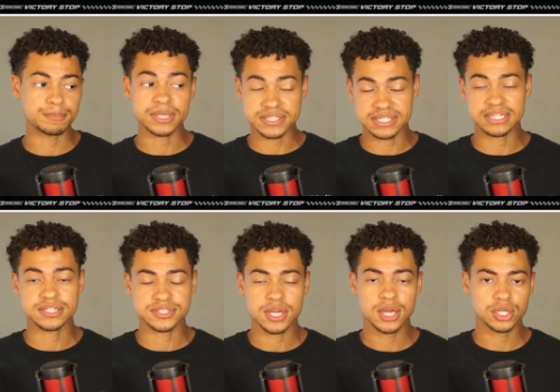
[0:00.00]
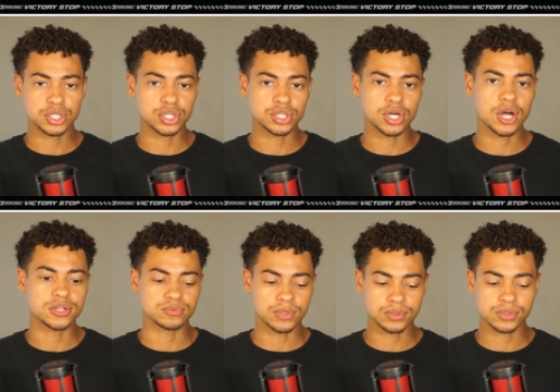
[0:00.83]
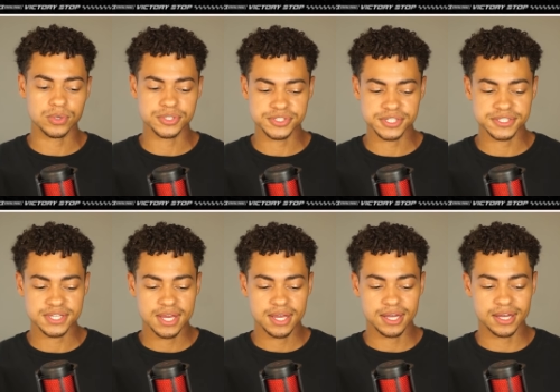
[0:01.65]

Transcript: because he is good on the road courses.